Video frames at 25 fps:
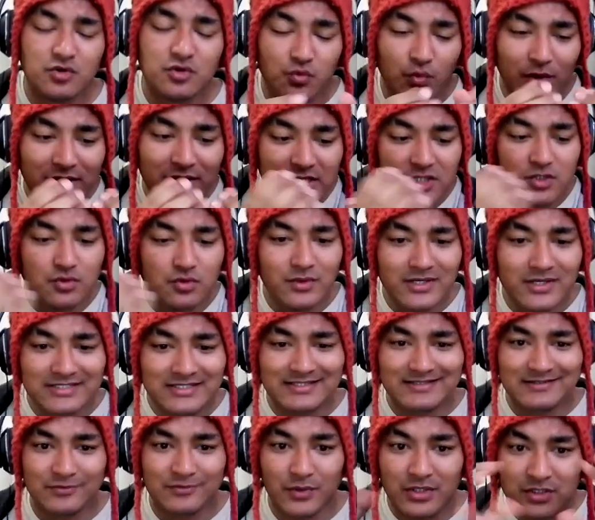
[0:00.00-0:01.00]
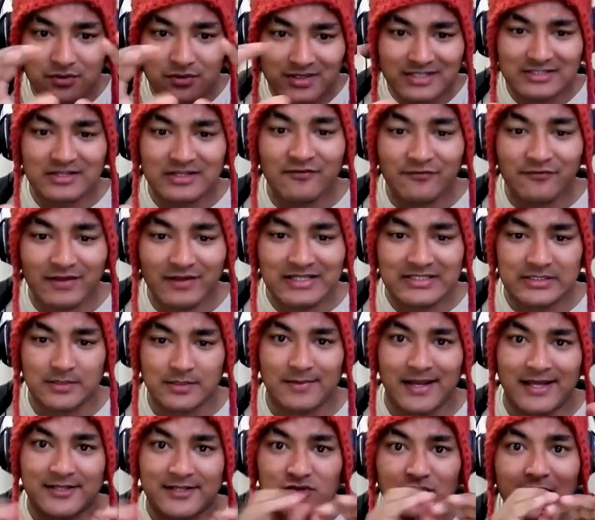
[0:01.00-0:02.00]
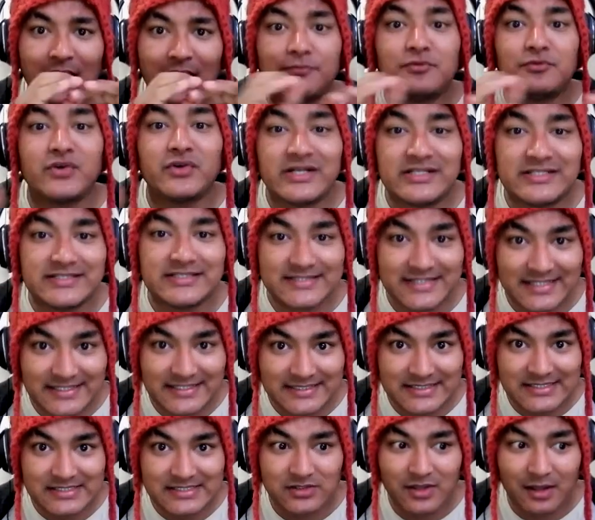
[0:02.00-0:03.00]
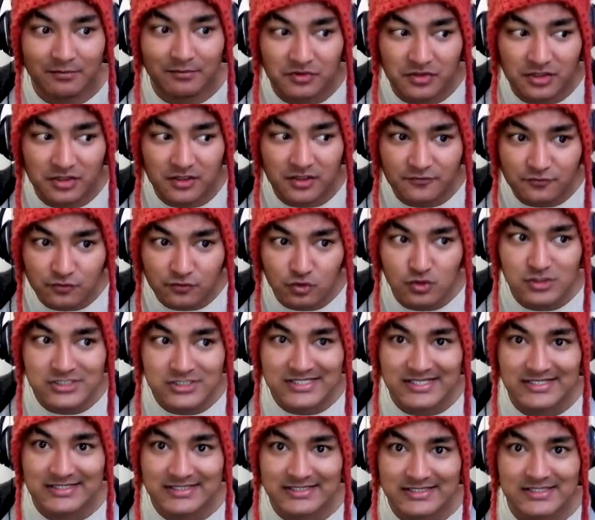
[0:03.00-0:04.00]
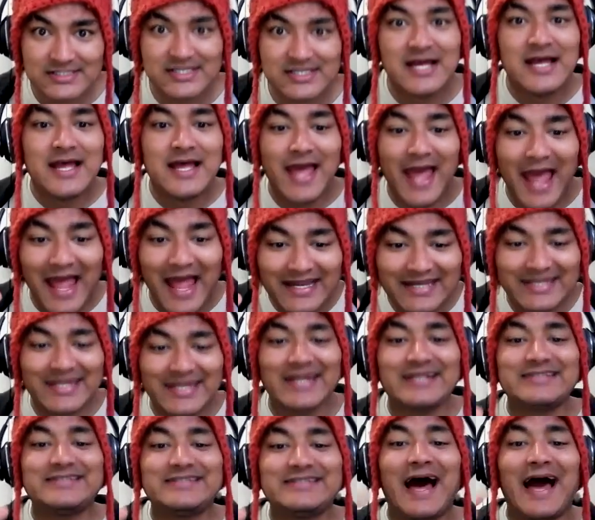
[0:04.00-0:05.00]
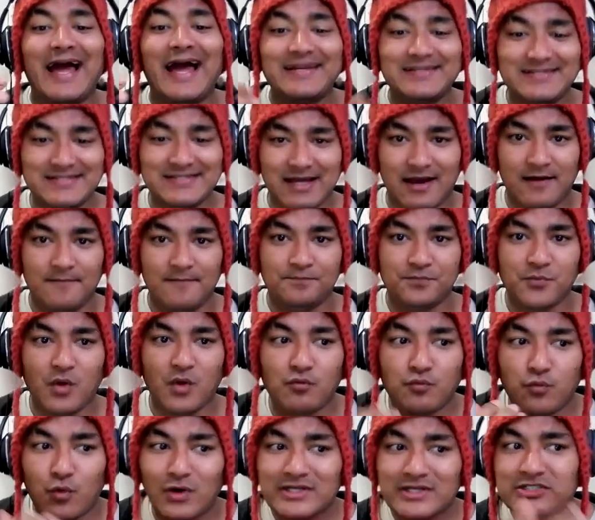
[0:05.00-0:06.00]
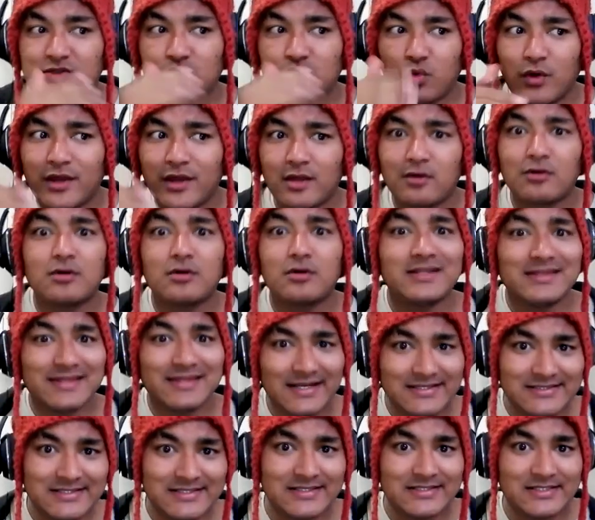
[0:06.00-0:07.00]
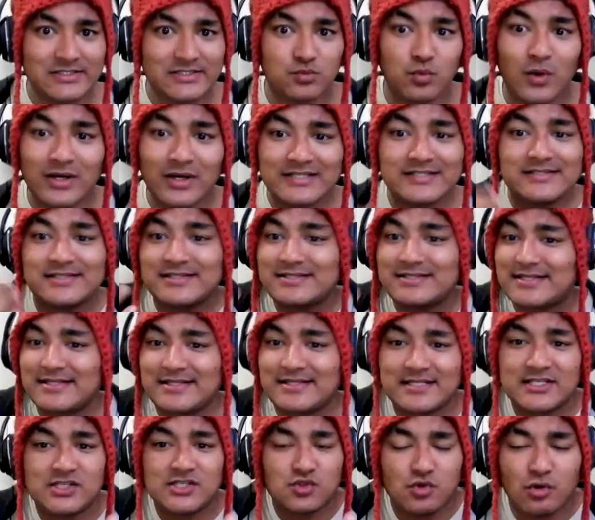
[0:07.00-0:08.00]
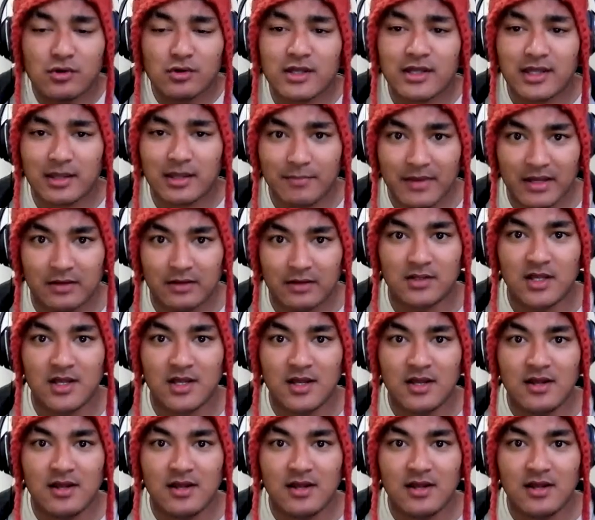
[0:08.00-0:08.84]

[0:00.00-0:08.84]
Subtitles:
When you read the fill in the blanks, you have to read the sentence. You have to read the full sentence and get the idea of what's going on in that sentence. What is the sentence talking about?